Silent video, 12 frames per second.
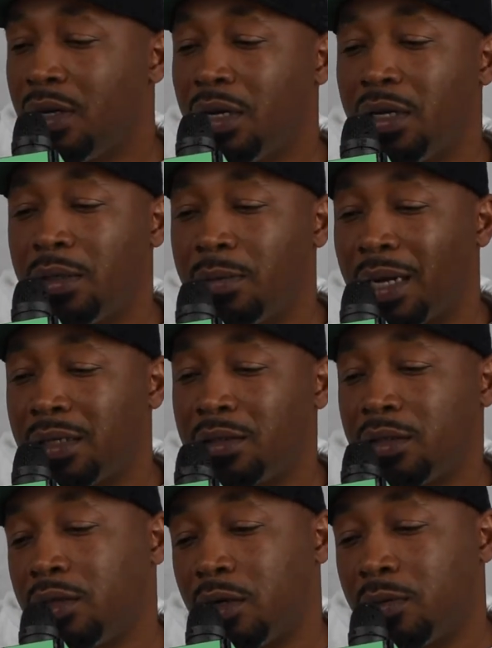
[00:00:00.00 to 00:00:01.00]

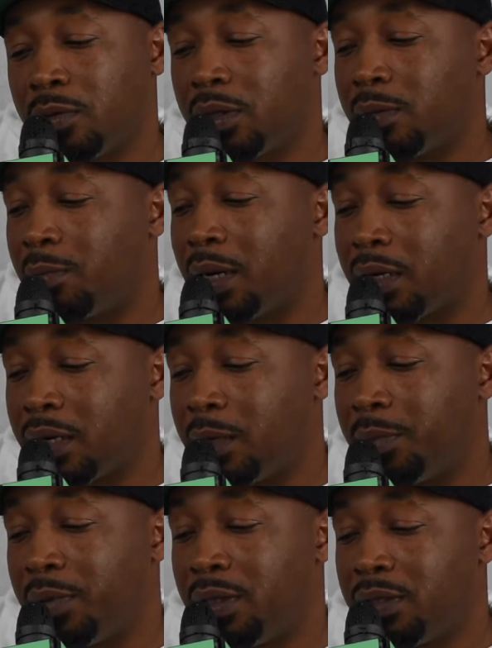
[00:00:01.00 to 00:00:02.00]
My
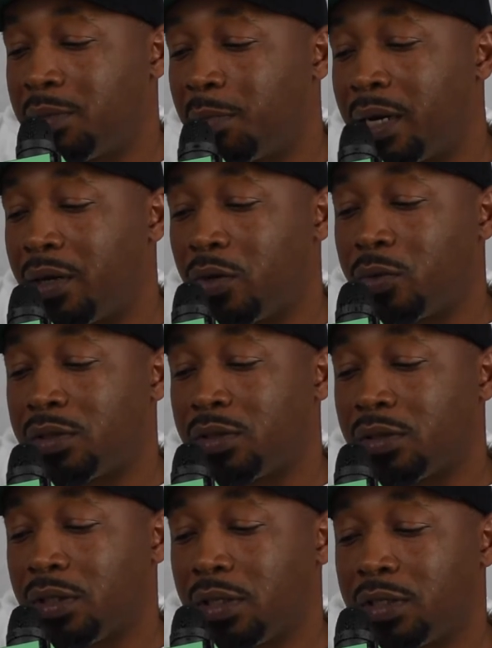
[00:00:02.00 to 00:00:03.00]
company's motto
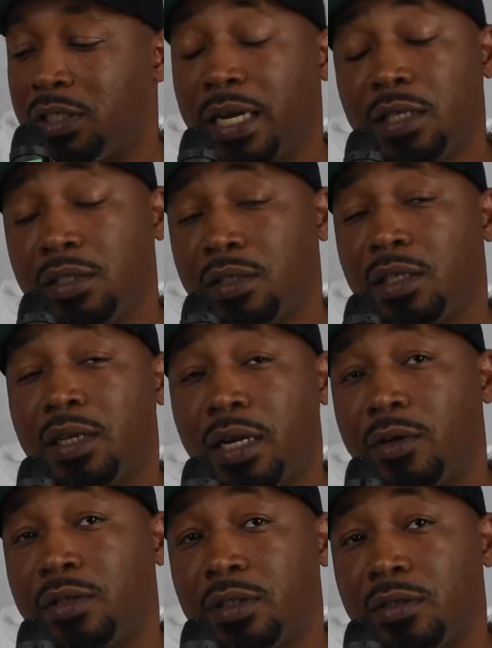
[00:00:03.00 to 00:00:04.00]
is changing the
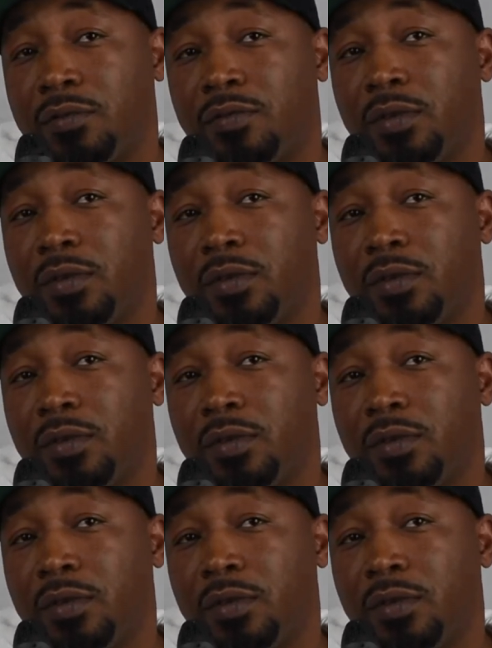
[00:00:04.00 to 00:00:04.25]
narrative.